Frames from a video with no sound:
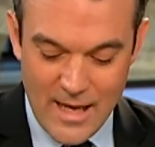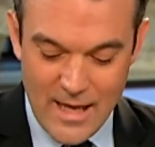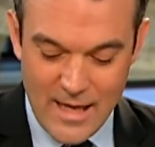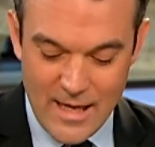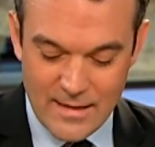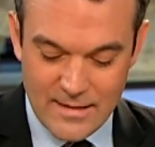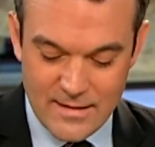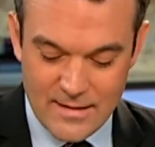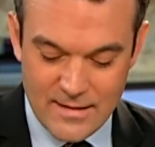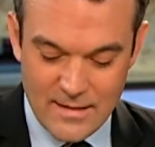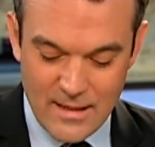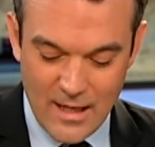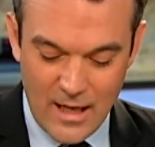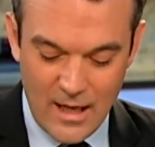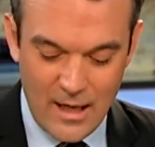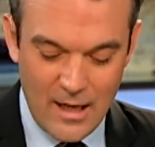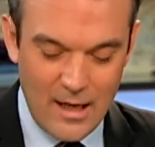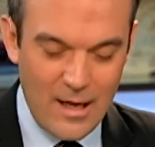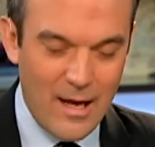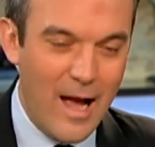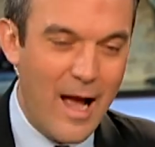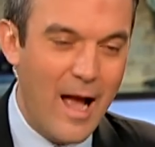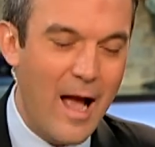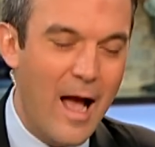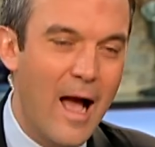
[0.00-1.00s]
it's uh,
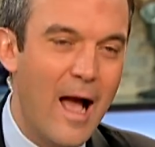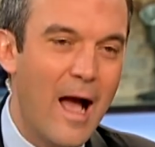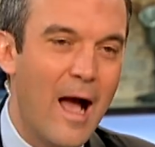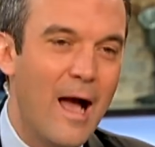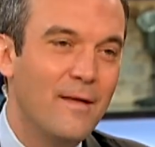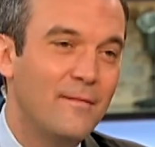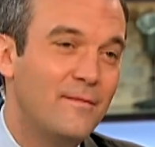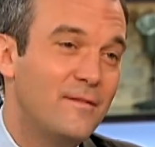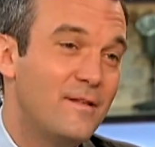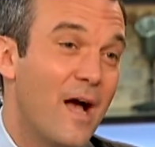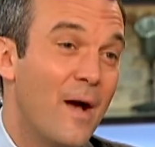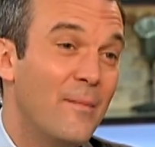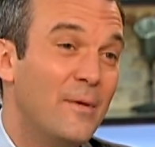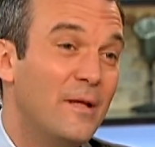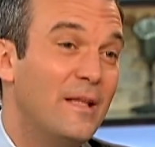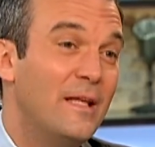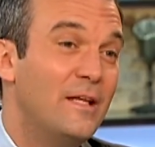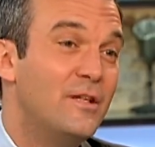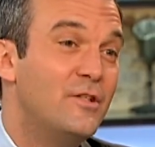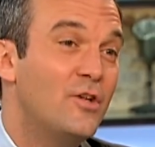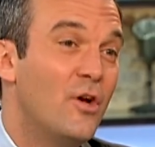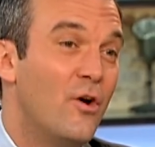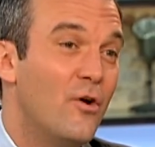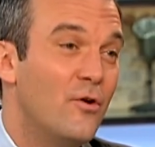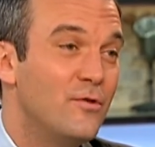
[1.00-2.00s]
I, I, Tommy
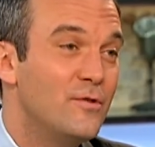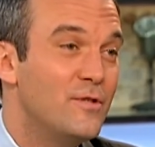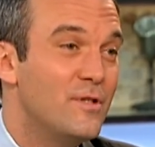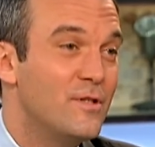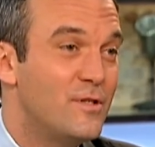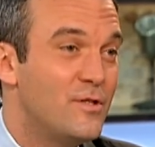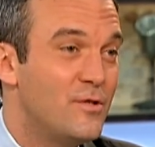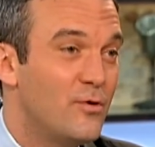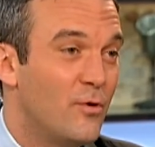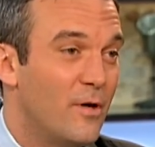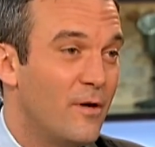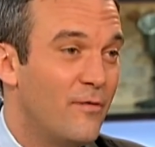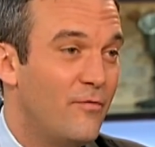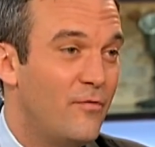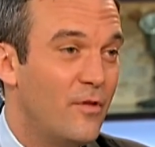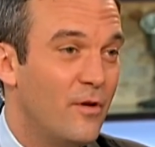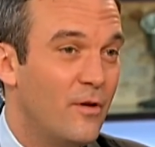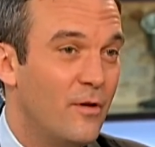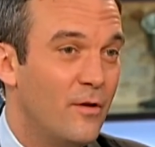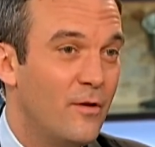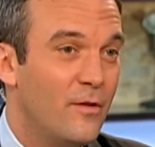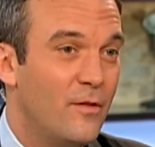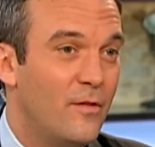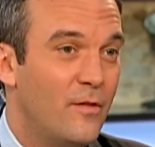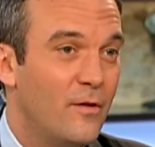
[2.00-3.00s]
Lee Jones is sort of
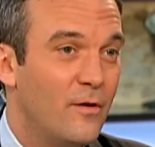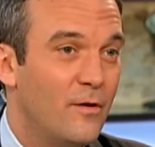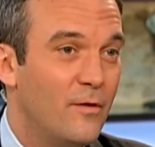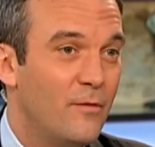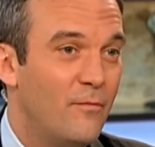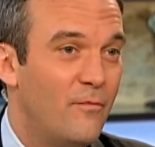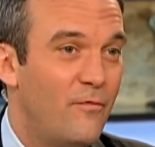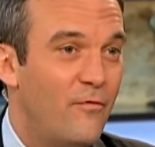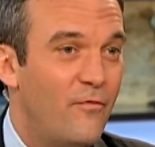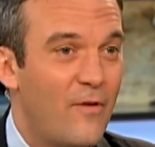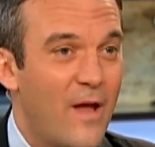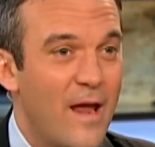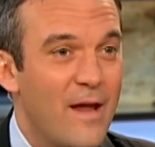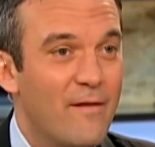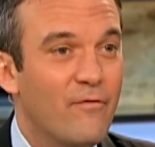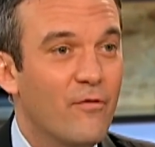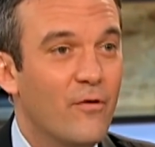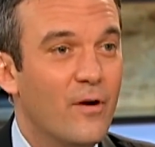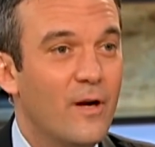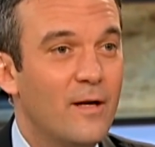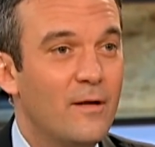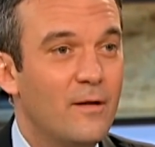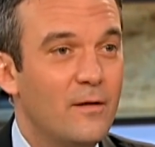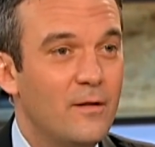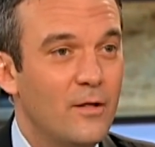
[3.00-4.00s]
the the
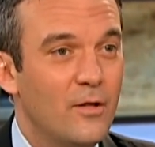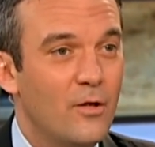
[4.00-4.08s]
favorite.